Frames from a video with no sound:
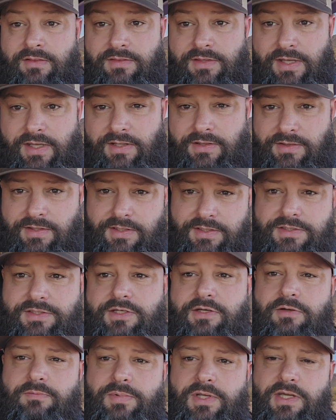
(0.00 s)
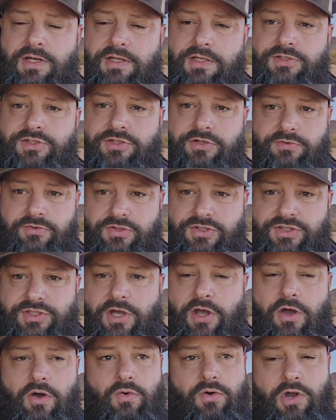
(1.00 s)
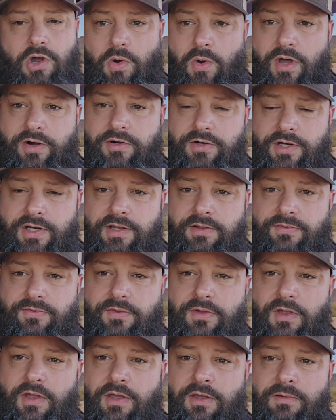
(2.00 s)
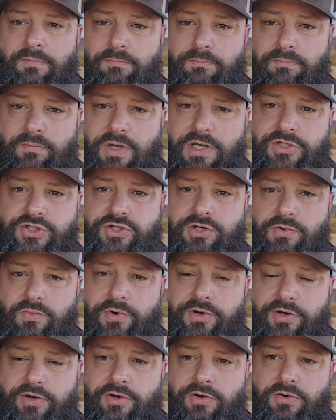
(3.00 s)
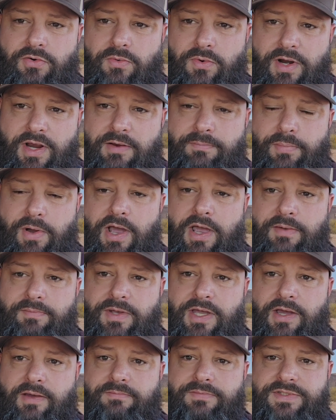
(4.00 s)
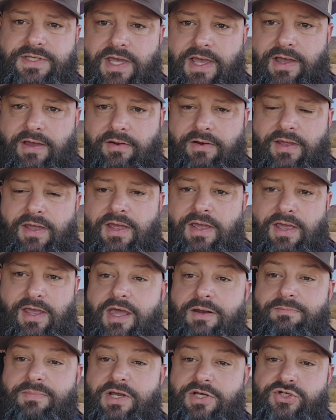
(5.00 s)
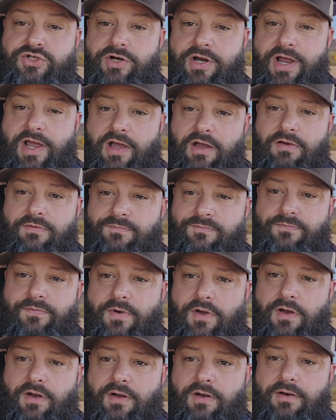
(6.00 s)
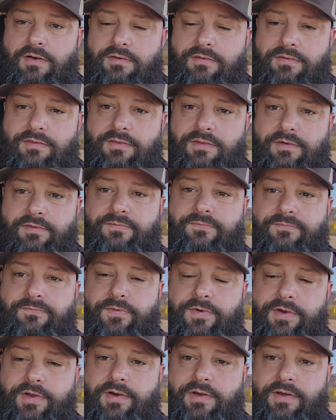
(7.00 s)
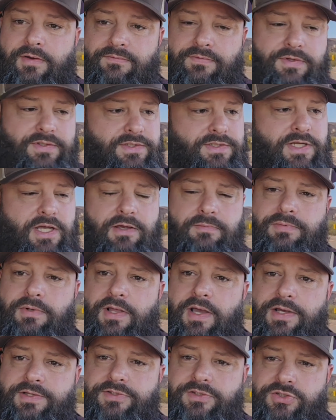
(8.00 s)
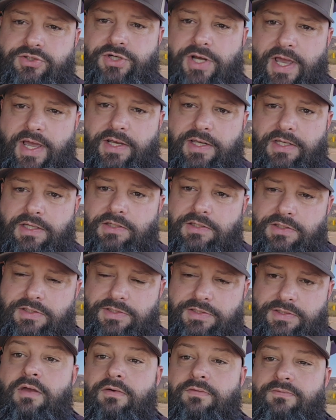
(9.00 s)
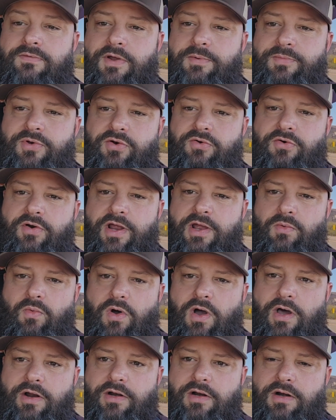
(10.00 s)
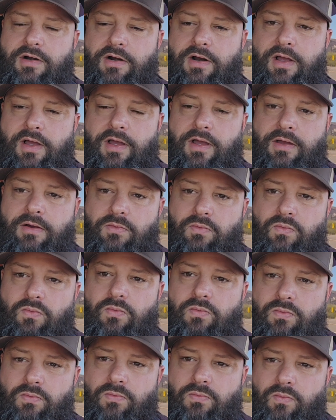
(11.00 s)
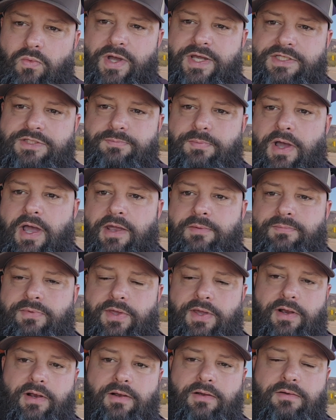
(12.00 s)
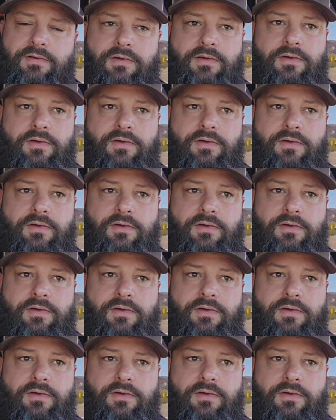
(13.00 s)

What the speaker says: that this could be an issue. So go underneath, measure where your gray pipe comes out, and measure how far the foot of the stabilizer jack is from your gray water waste pipe there.